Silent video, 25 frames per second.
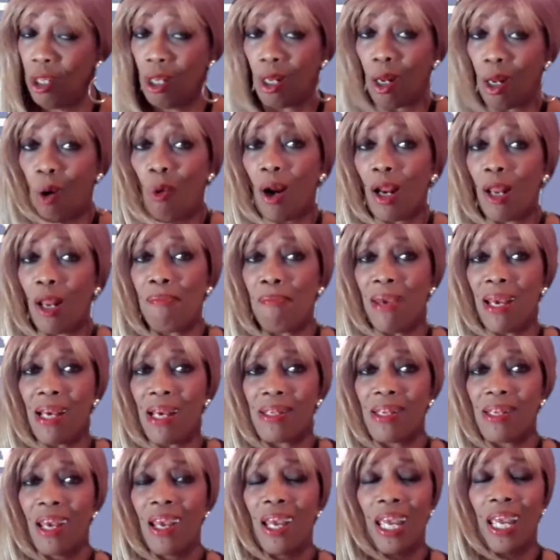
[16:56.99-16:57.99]
You don't want to
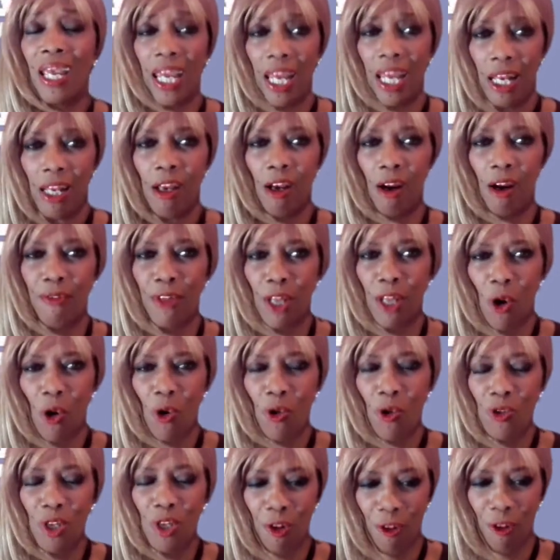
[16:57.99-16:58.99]
miss any of
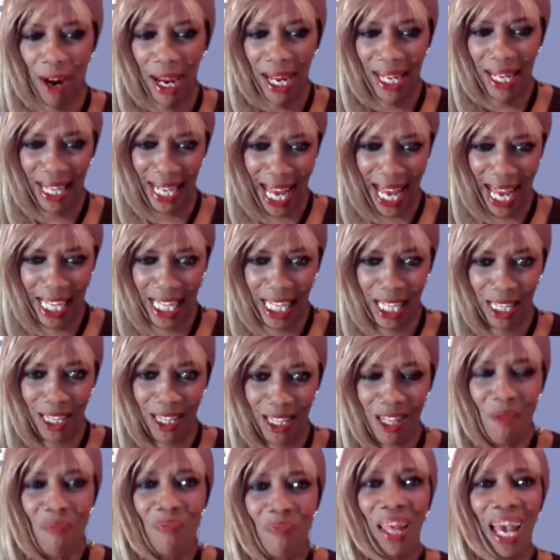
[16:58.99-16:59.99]
those great
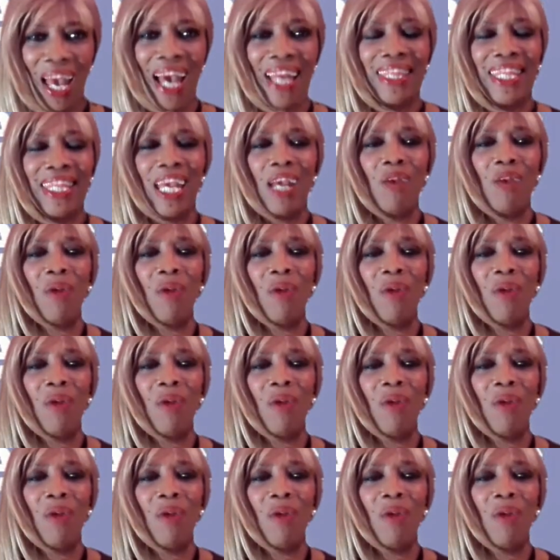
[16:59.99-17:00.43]
lessons. And